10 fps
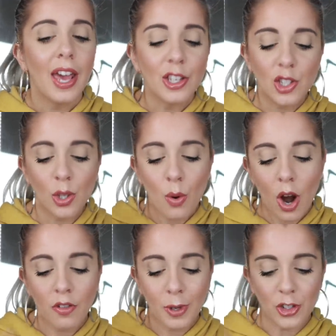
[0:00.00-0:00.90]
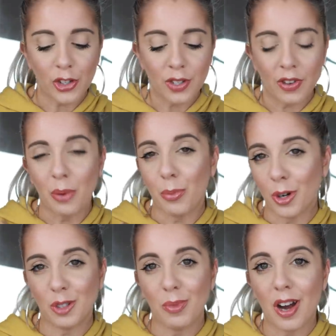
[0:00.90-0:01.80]
it's so hard for me to justify
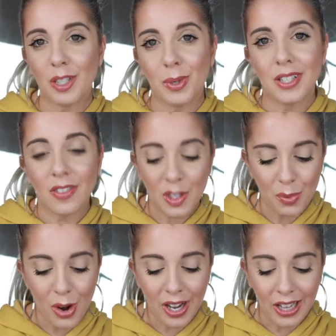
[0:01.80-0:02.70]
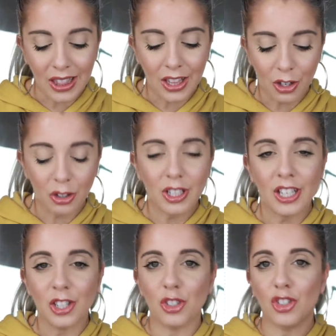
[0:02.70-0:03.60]
Birchbox because at this point, it literally
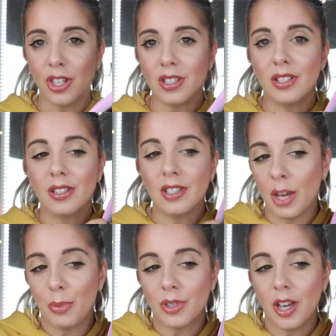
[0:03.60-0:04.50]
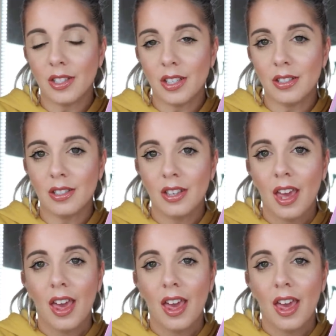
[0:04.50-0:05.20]
is just sample sizes.